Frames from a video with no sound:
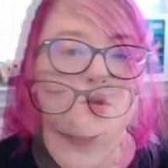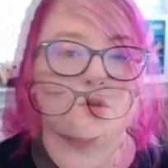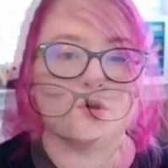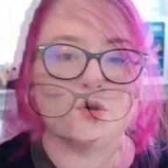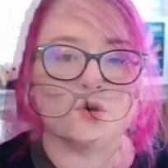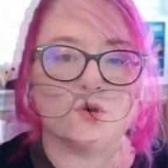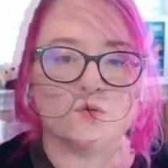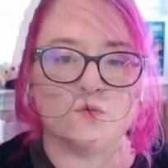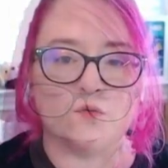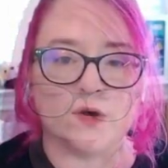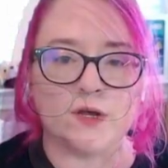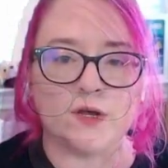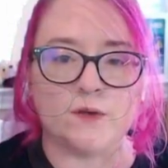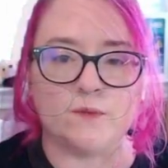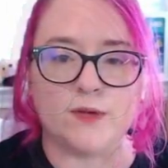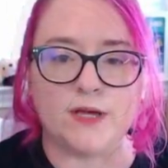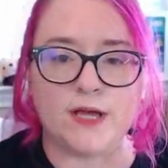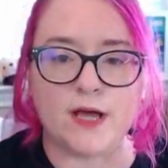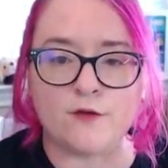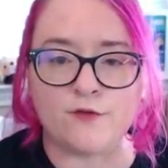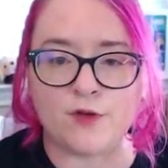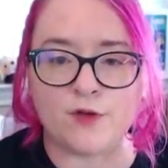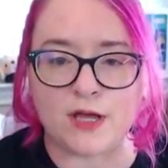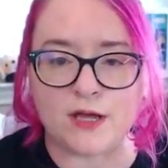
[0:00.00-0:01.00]
Alright, we
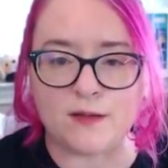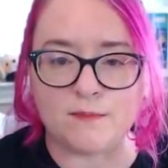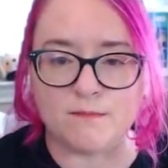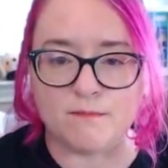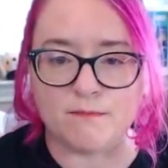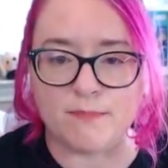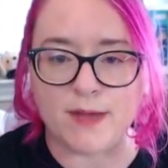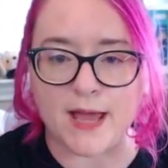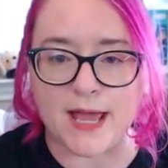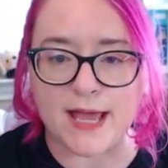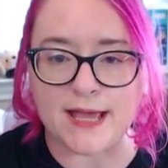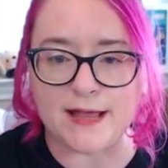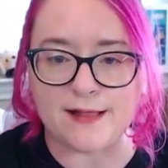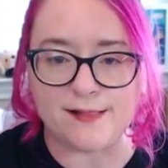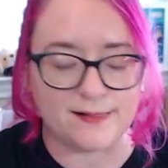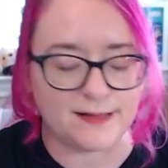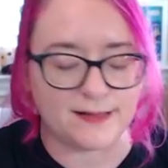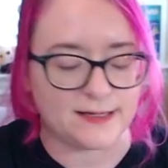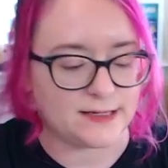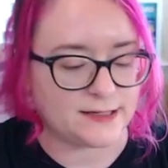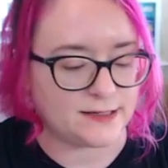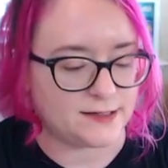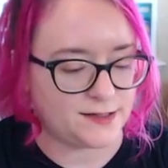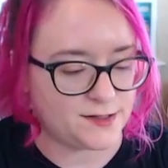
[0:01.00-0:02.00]
have a
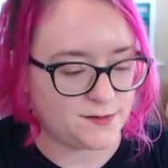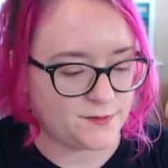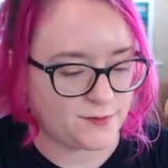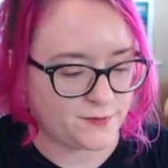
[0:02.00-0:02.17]
Bailey.